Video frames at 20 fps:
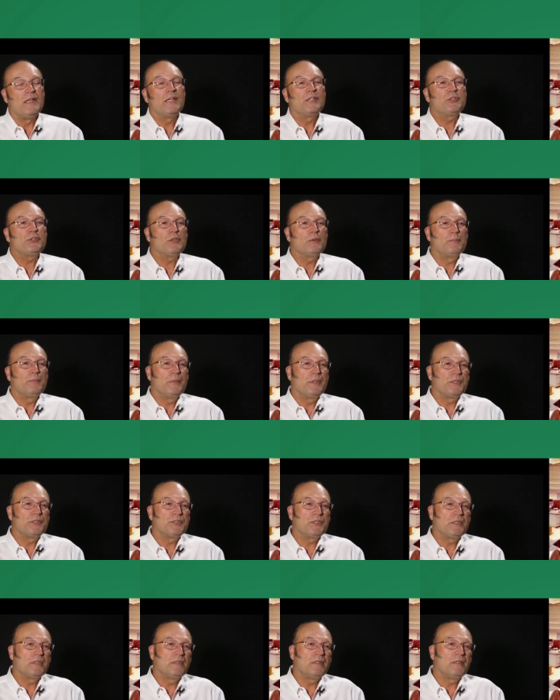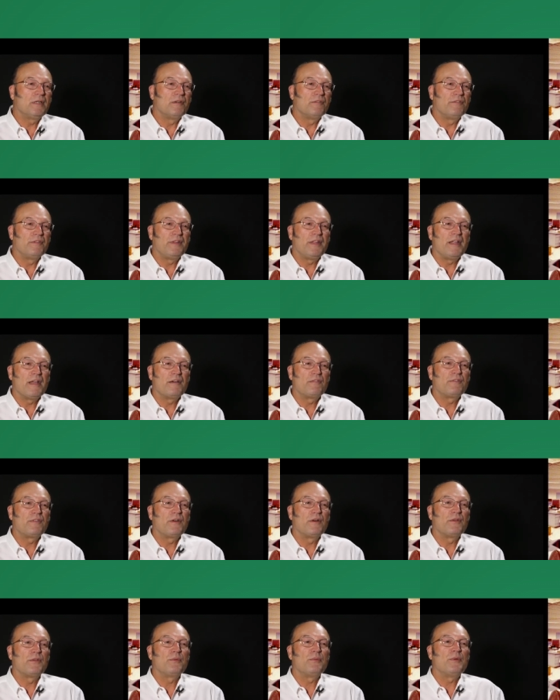initial mission of the
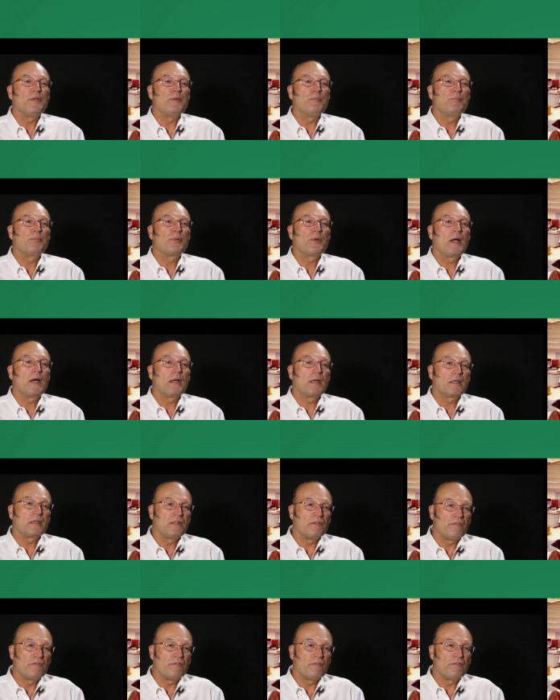FR3 product